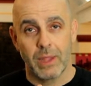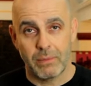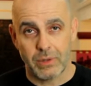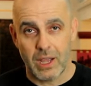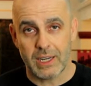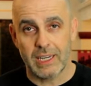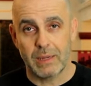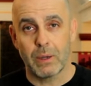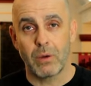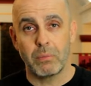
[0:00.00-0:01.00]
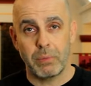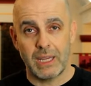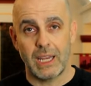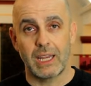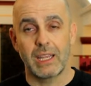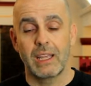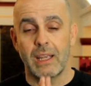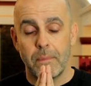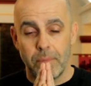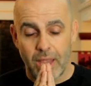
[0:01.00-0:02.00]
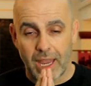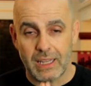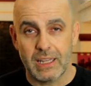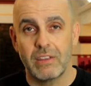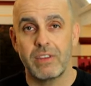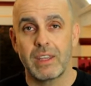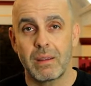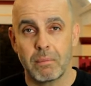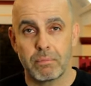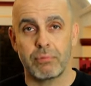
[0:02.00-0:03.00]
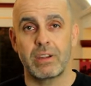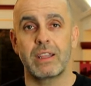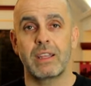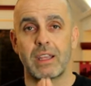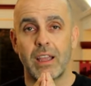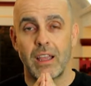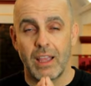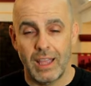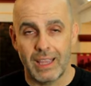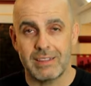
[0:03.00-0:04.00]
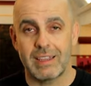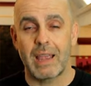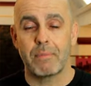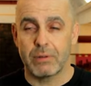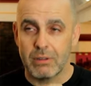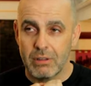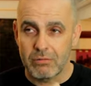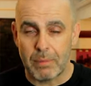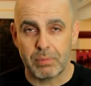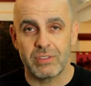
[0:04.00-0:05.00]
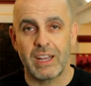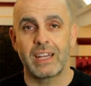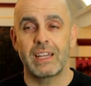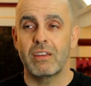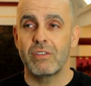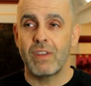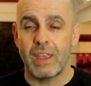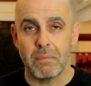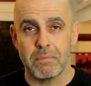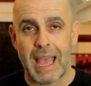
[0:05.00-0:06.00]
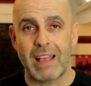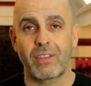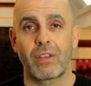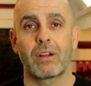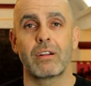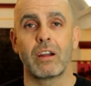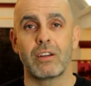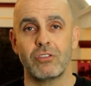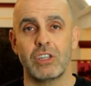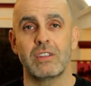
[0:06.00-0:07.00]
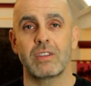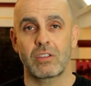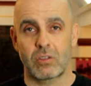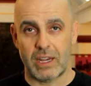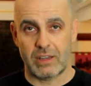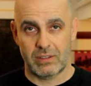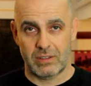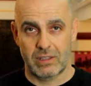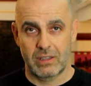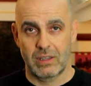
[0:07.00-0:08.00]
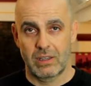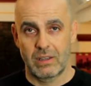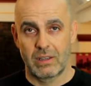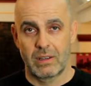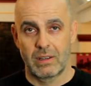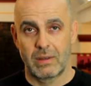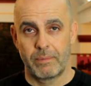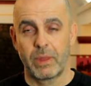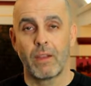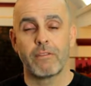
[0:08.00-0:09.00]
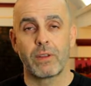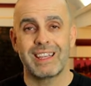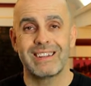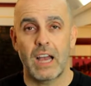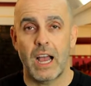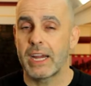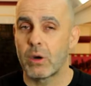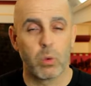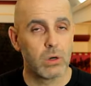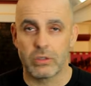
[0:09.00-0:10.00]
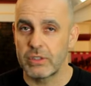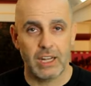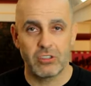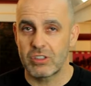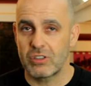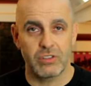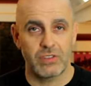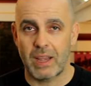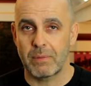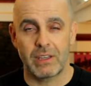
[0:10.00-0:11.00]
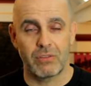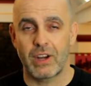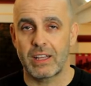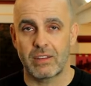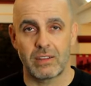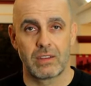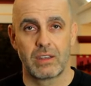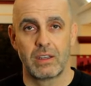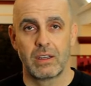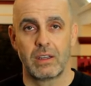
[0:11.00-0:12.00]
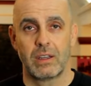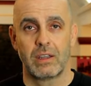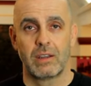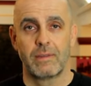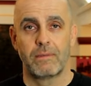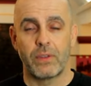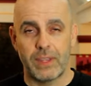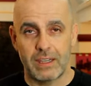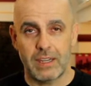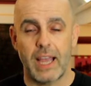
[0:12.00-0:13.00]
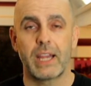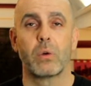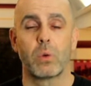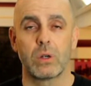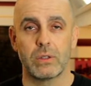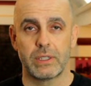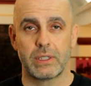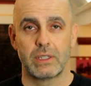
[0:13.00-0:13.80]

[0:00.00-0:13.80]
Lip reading: I'm talking about being a living, breathing example, representative, ambassador of Jesus Christ for the entire world, not just your family and friends, for the entire world.